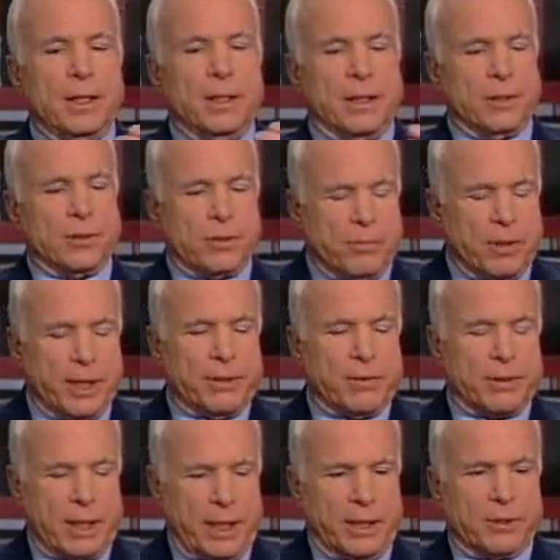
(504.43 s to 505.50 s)
There's a
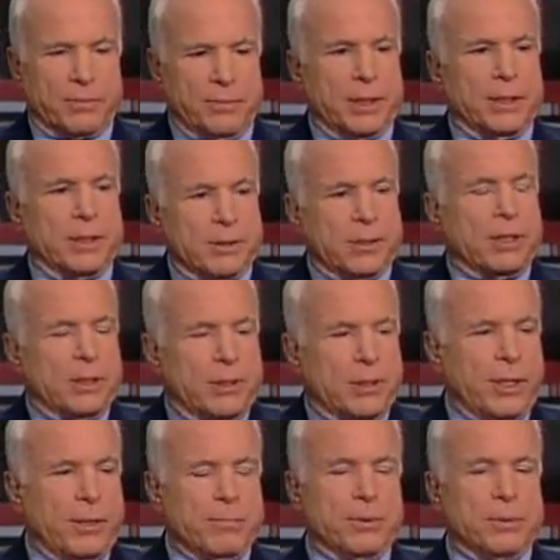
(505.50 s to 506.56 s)
microcosm there. There's an
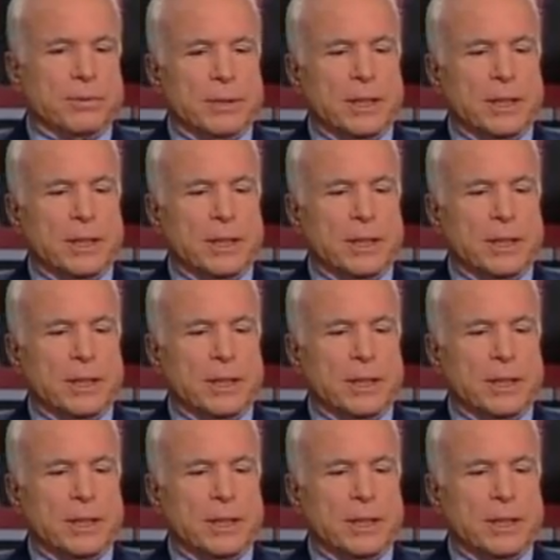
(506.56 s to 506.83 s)
example.